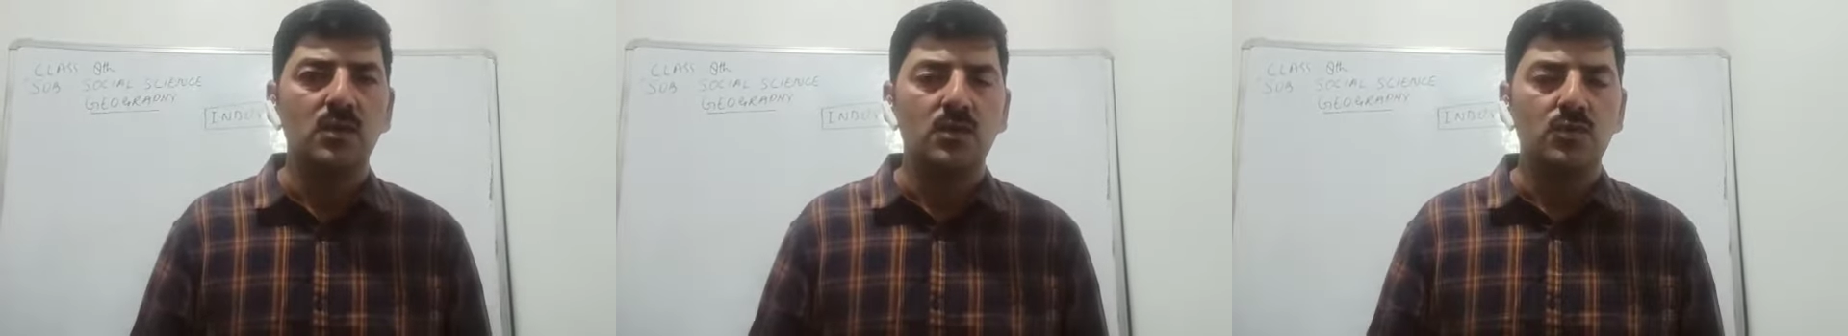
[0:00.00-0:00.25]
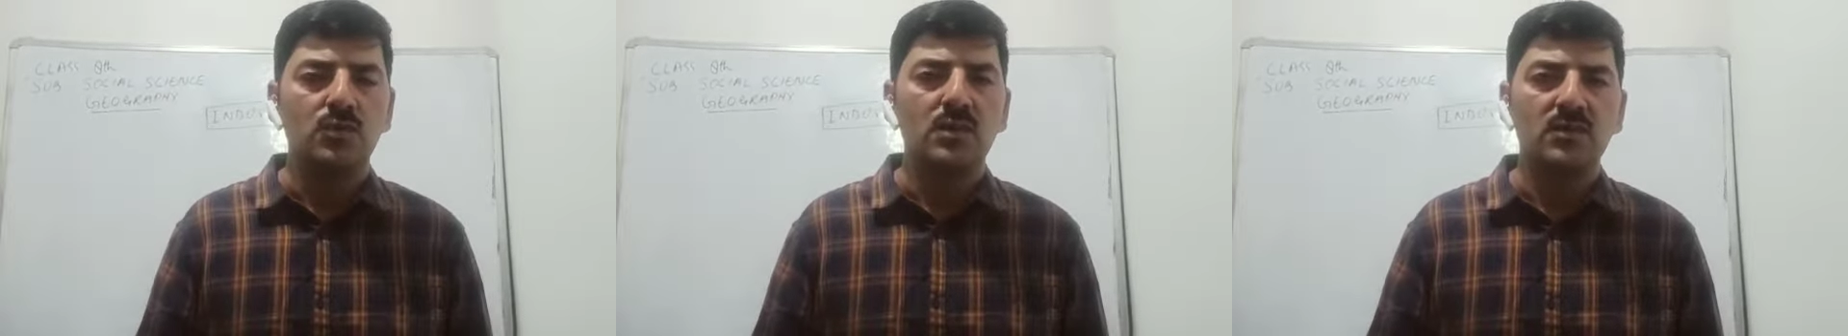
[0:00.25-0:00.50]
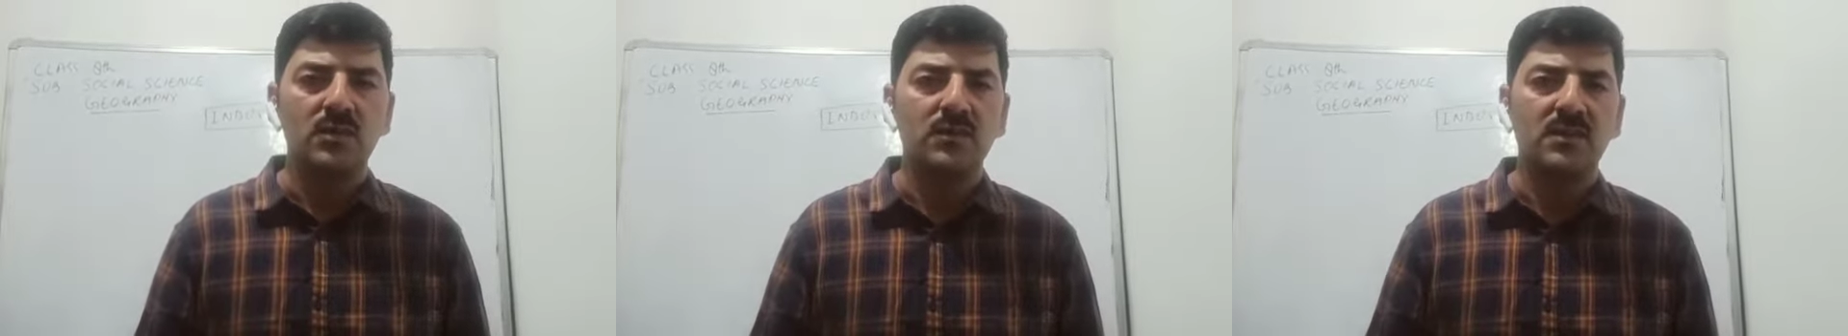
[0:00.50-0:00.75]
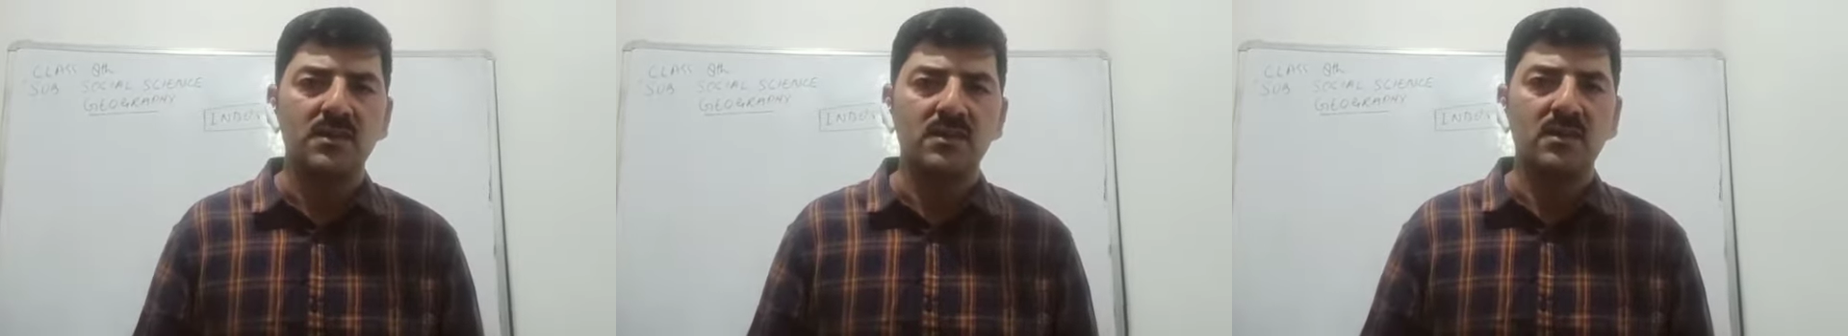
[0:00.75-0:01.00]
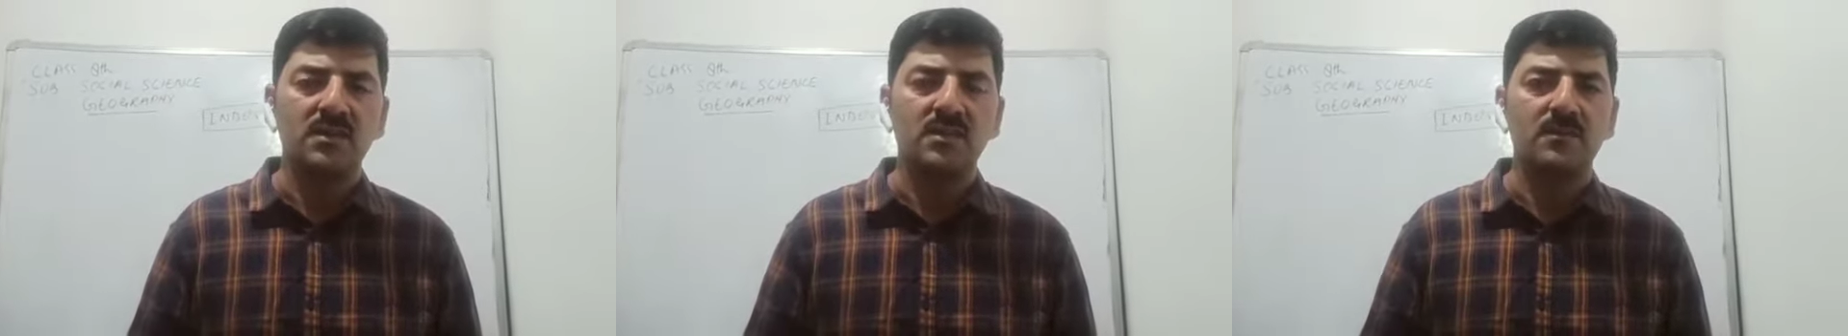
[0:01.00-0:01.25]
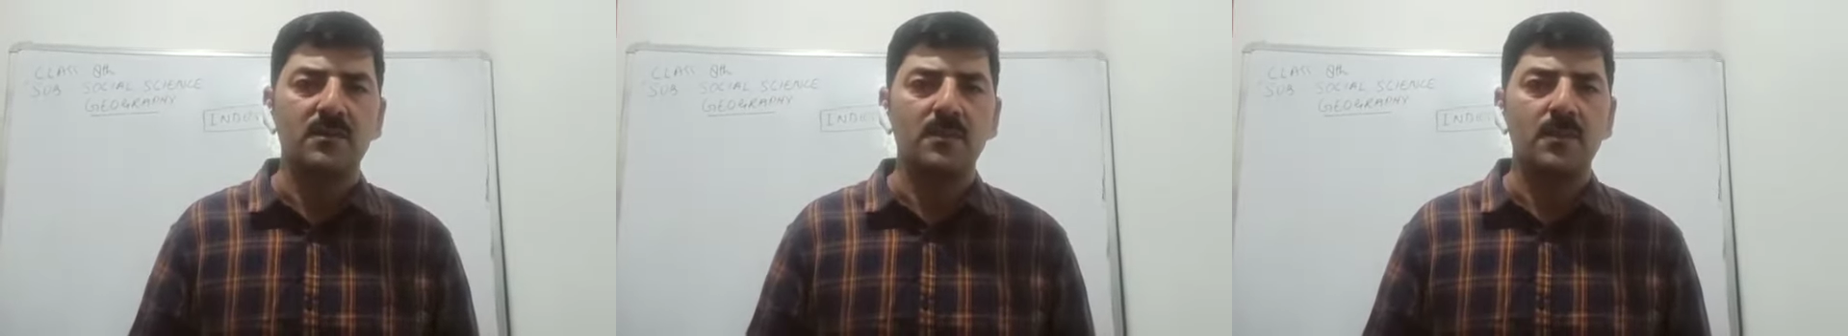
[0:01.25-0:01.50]
Today we will discuss
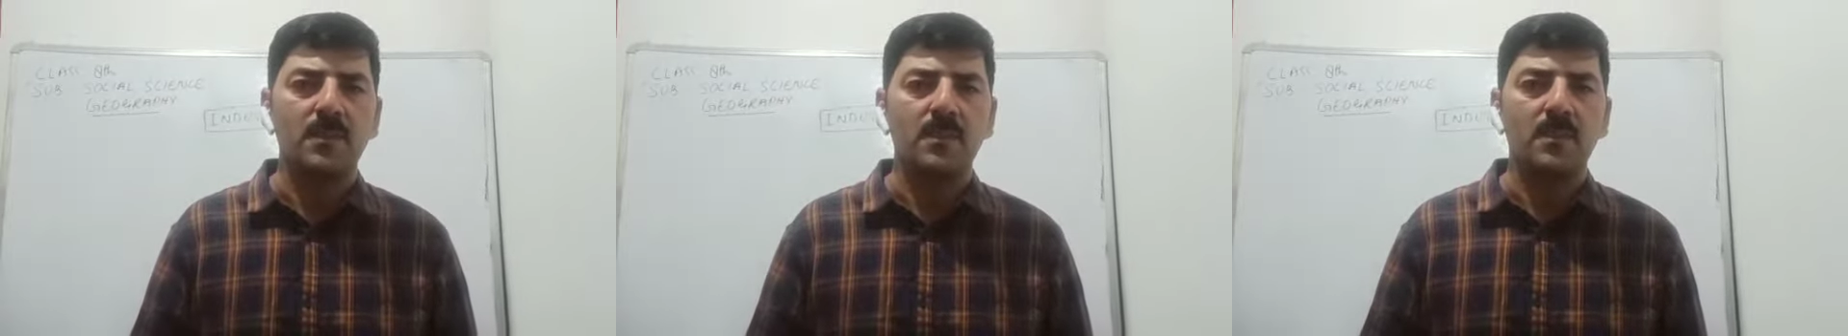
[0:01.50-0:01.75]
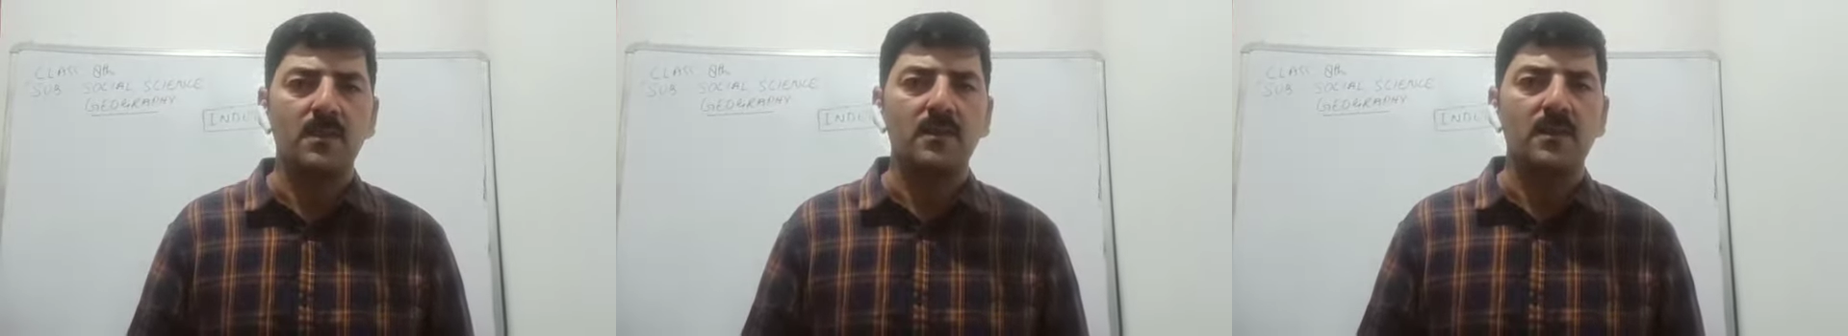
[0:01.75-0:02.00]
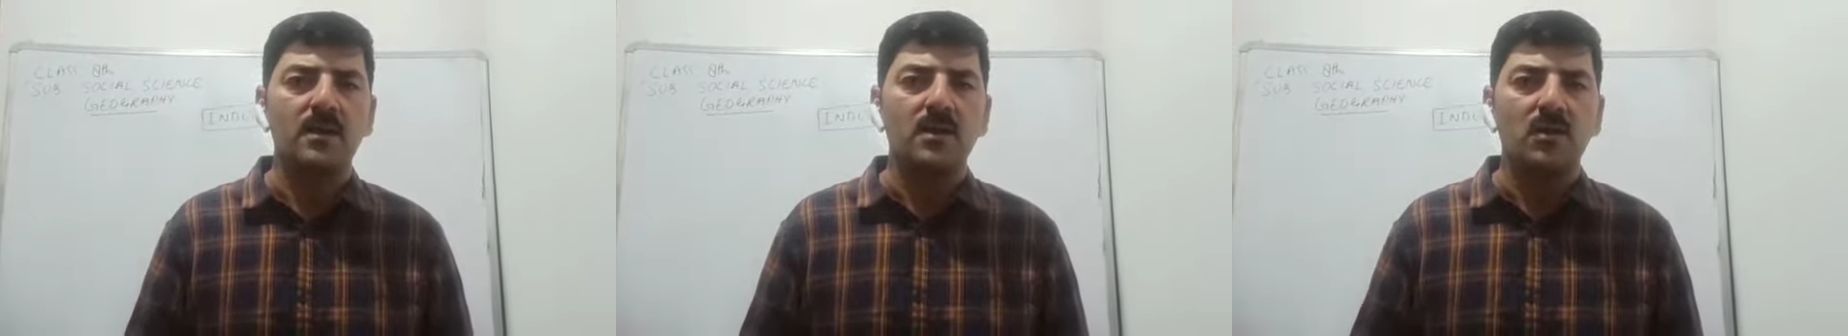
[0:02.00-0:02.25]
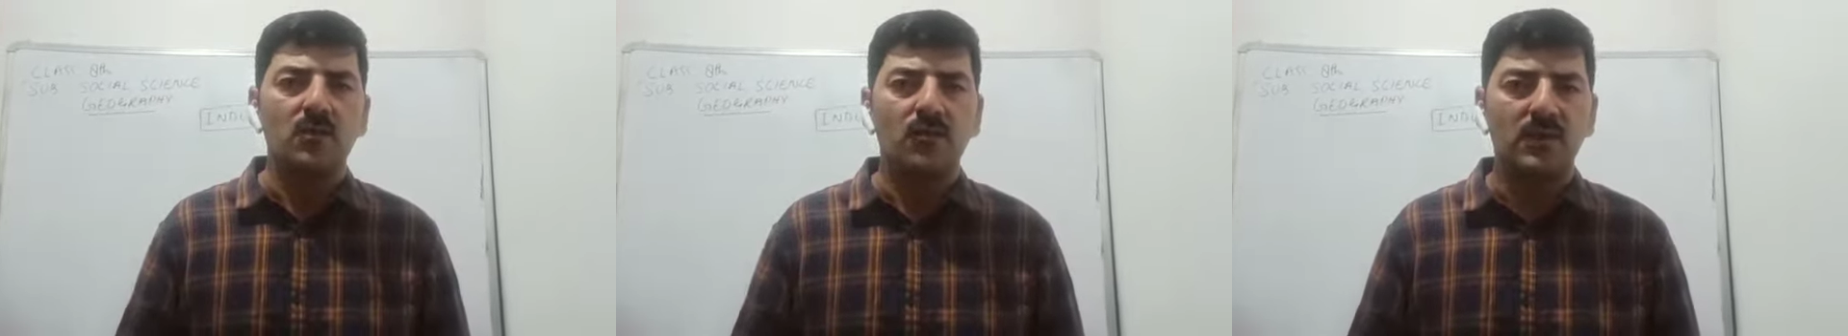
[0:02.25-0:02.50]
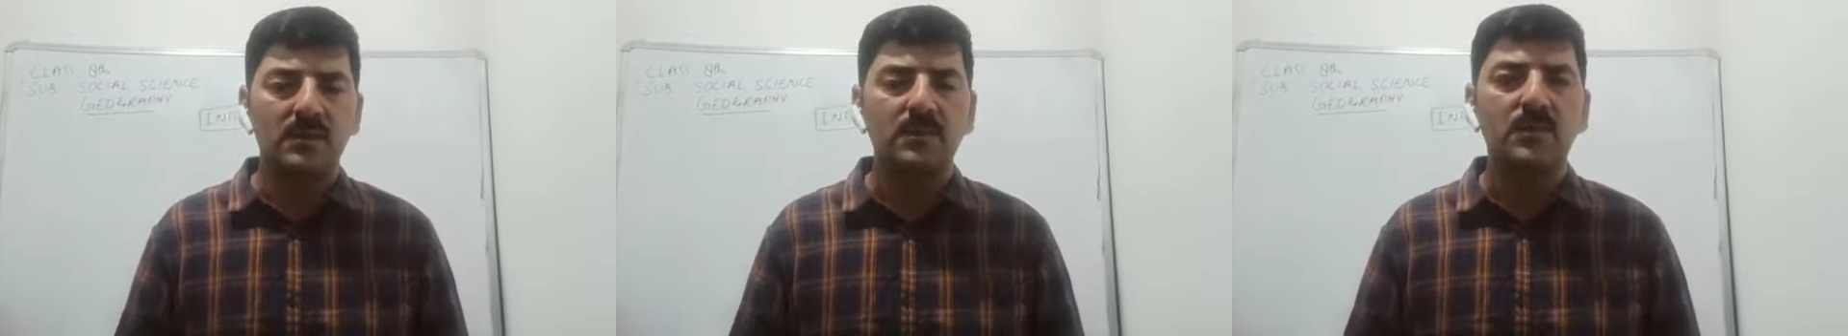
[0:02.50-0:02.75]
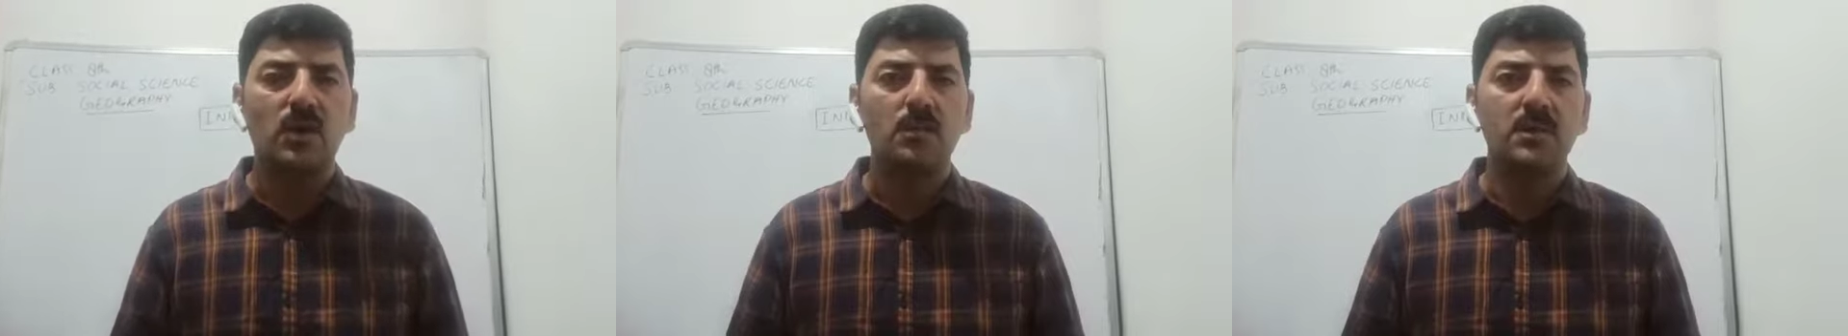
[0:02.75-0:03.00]
one of the
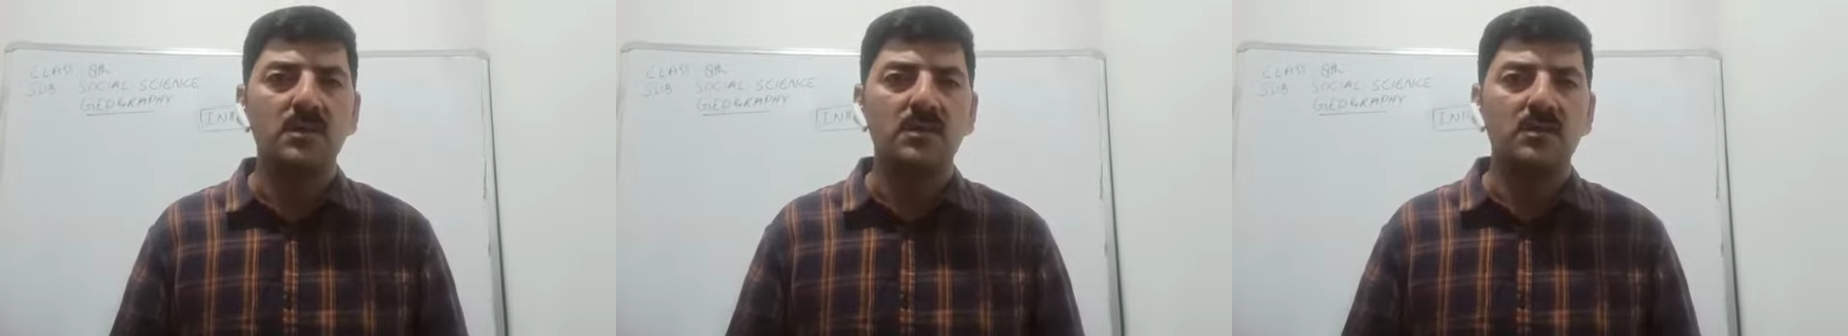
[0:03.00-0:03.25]
topic